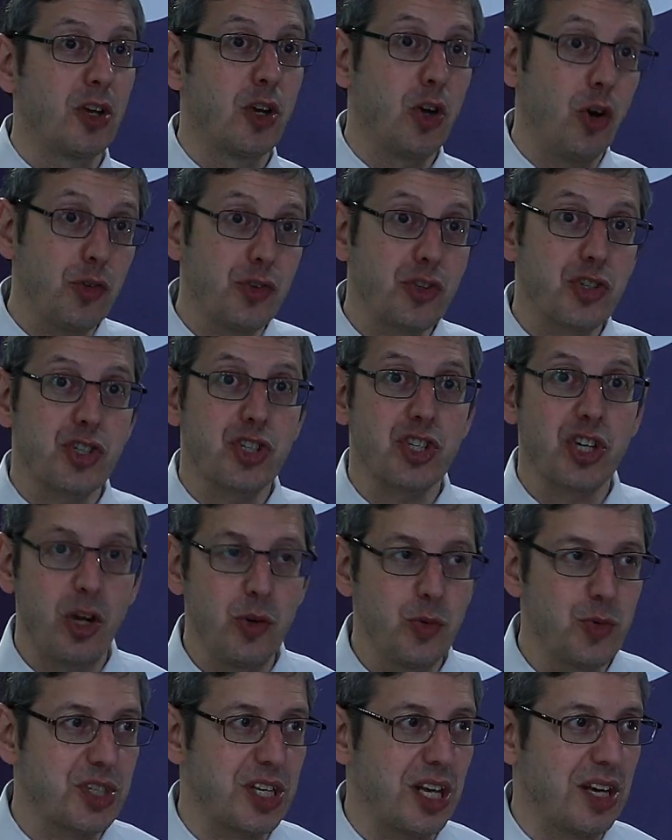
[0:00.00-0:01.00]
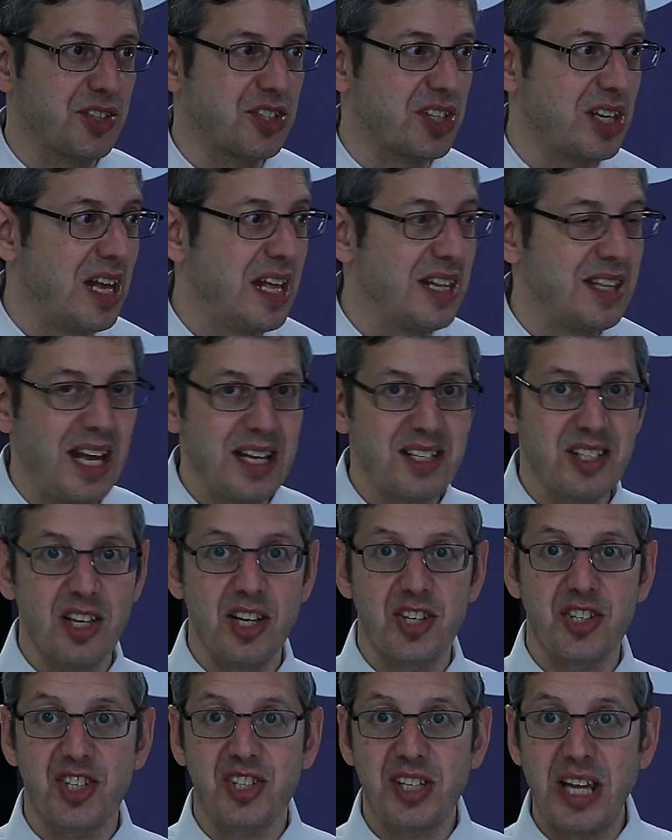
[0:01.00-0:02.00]
God shows us that's
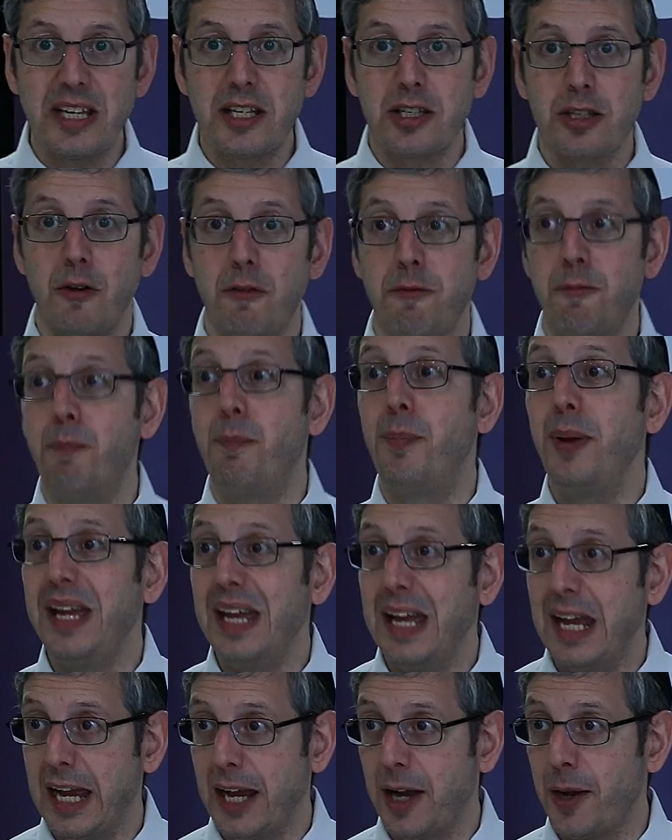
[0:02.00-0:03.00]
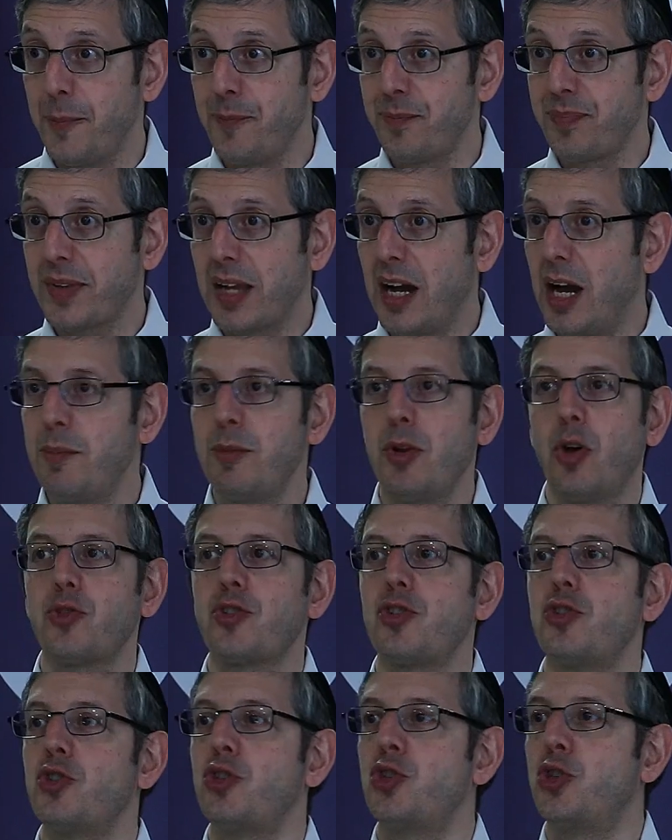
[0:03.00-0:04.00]
a state of being. I'm
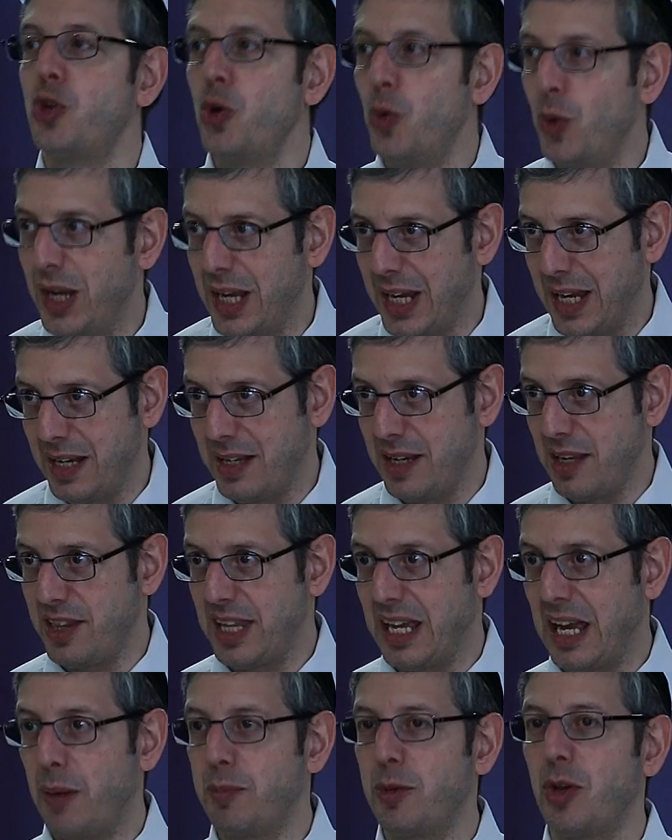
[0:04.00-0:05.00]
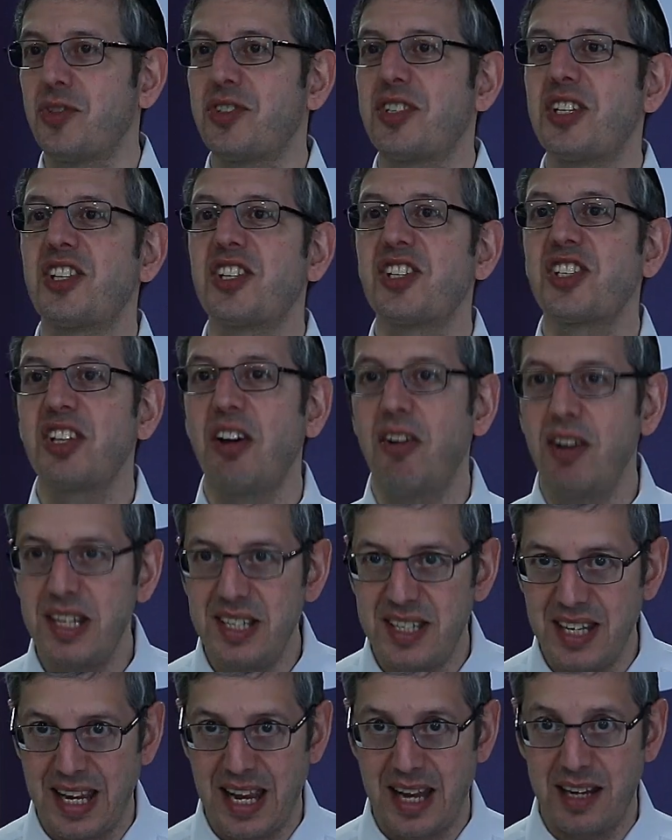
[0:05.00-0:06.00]
not doing anything. I'm not
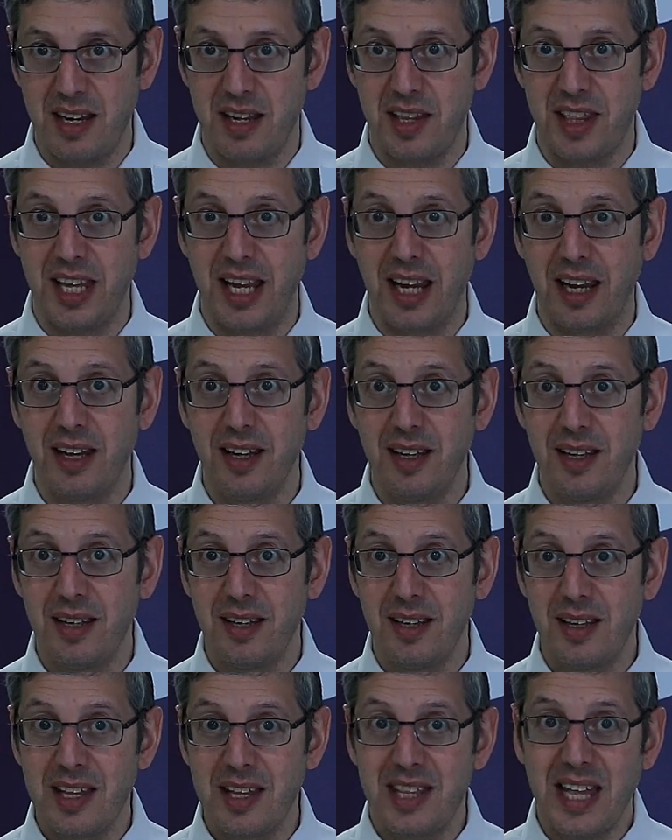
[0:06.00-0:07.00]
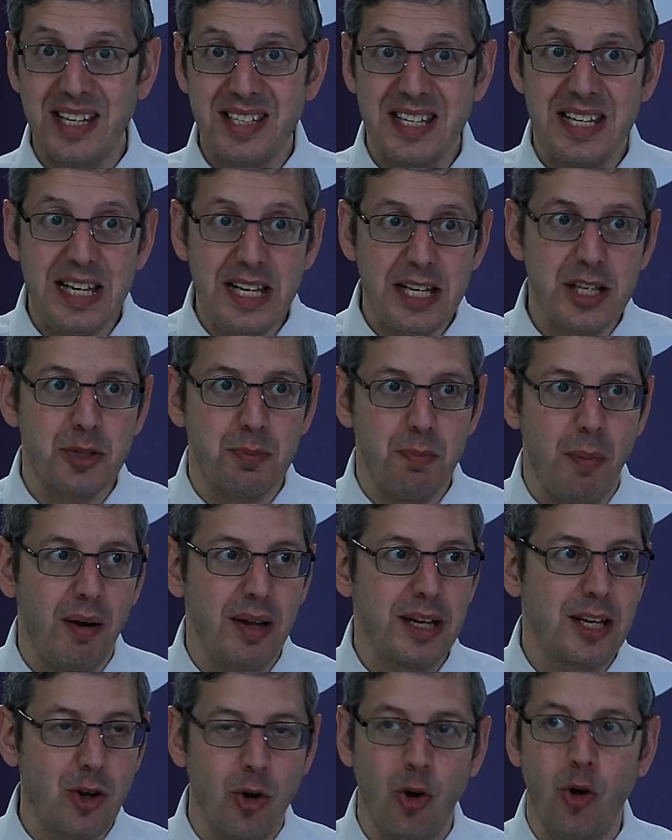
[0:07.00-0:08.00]
deciding anything. That is
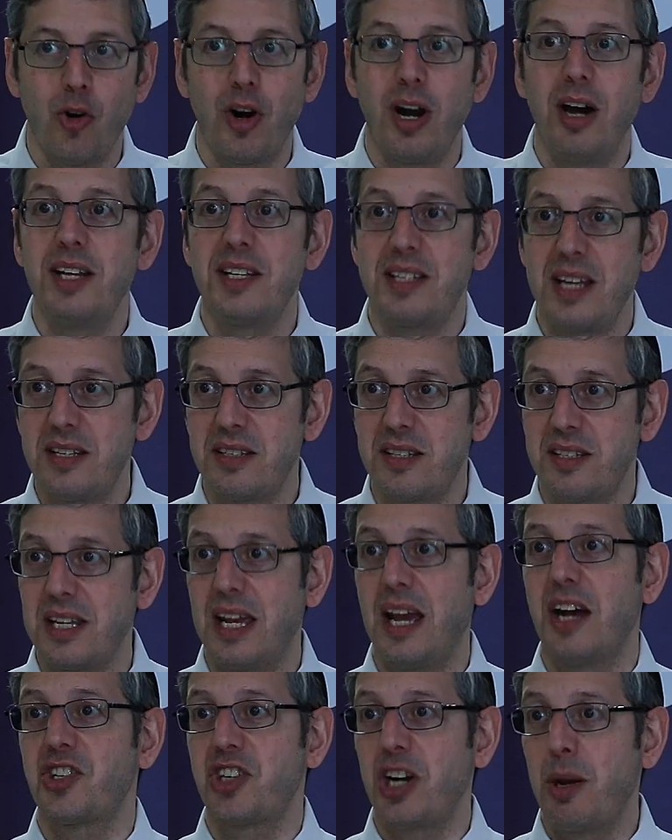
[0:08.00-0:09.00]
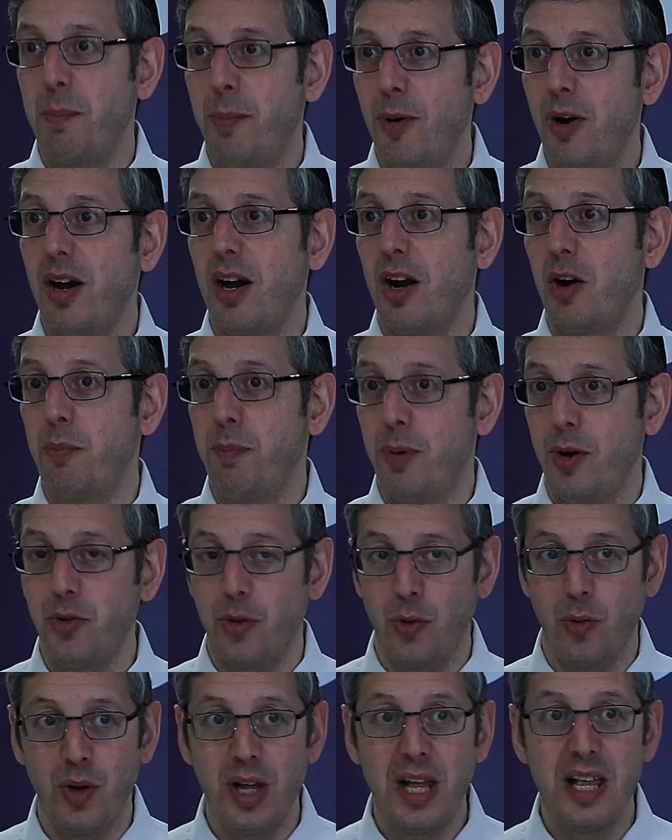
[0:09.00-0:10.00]
my core identity. Asher bochar
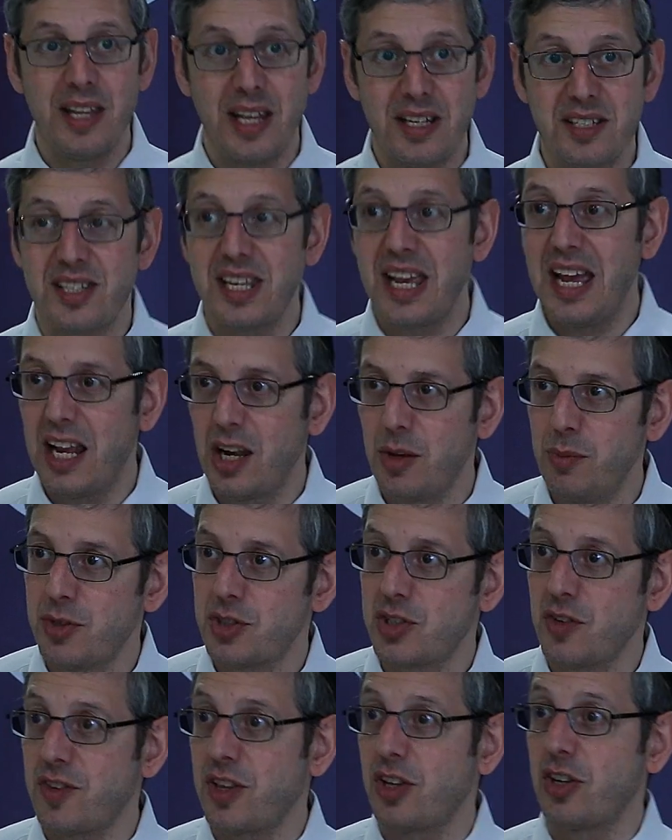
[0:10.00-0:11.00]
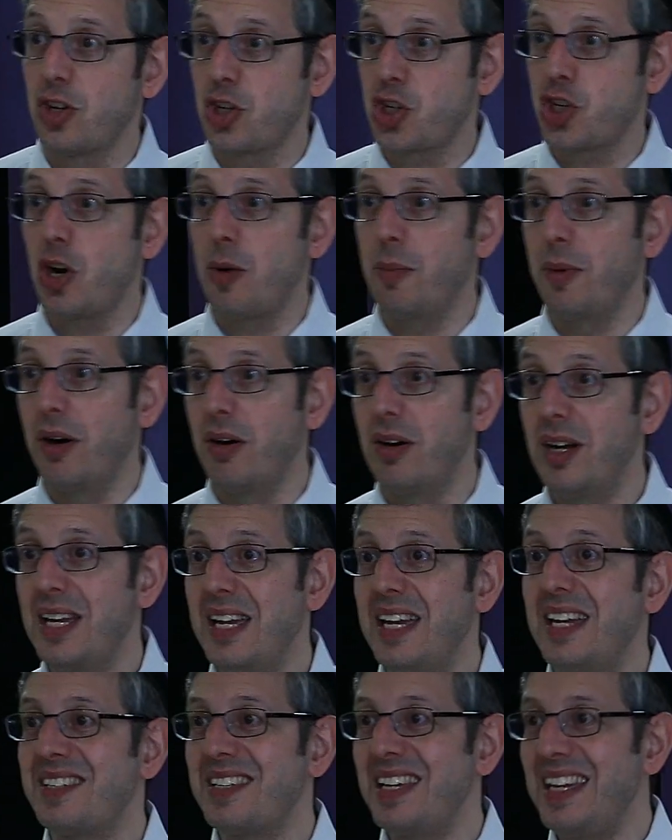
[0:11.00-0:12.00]
banu. That's the element of the neshama.
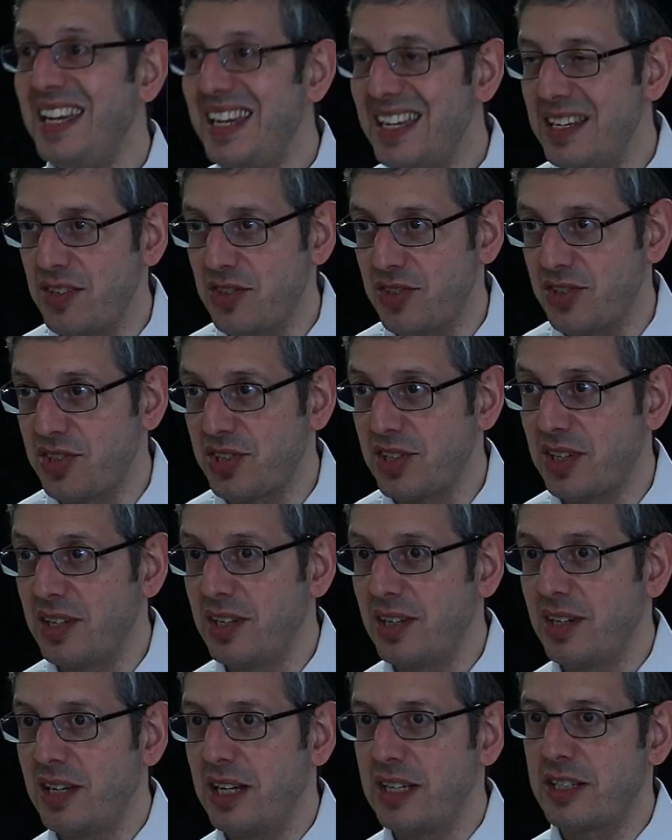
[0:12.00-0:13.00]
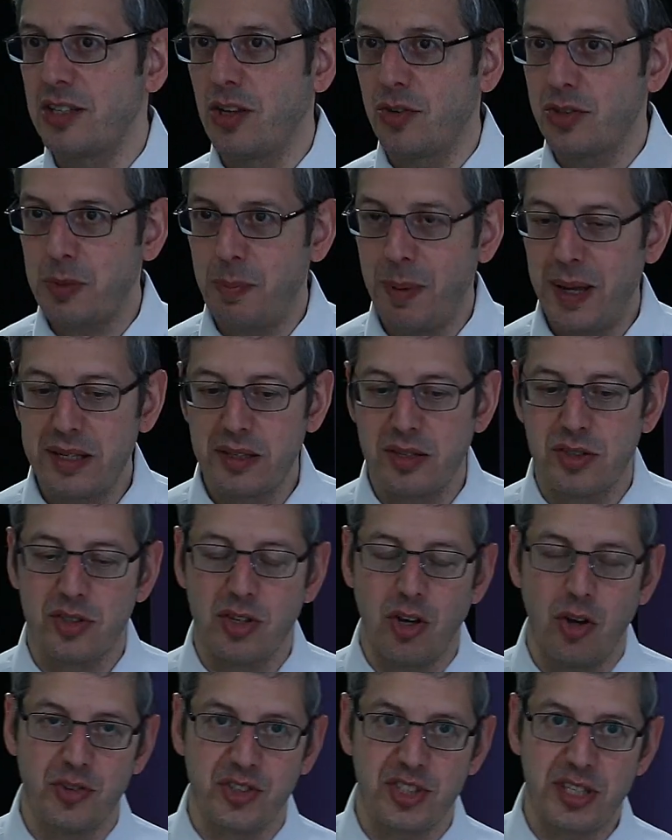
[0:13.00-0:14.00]
It is. It's not
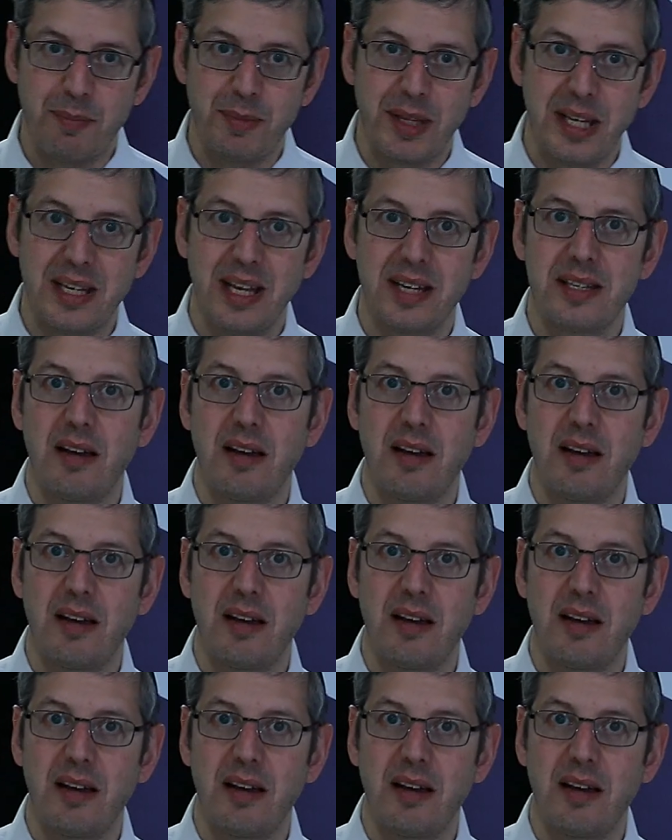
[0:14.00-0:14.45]
dependent on something